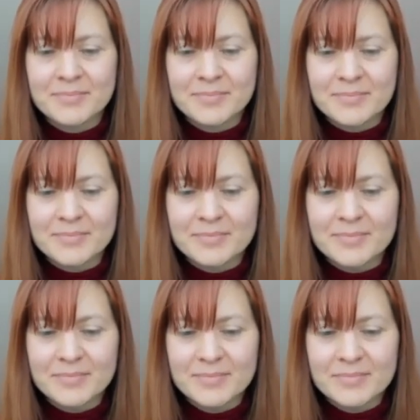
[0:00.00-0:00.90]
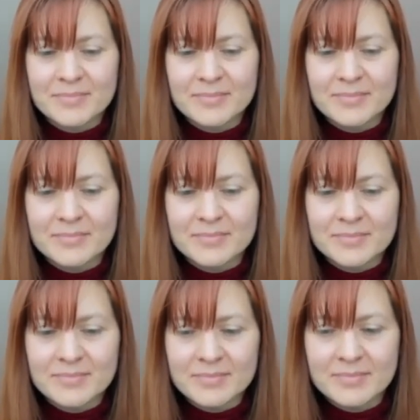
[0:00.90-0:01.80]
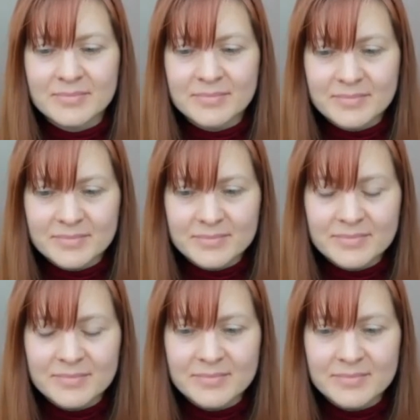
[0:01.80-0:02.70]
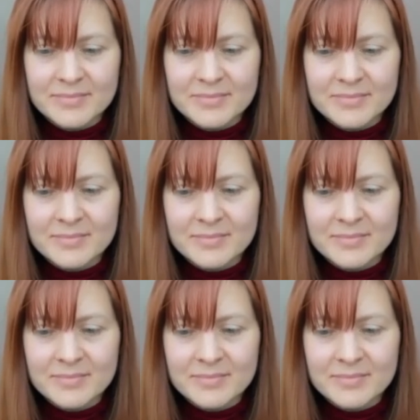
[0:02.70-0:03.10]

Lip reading: (not speaking)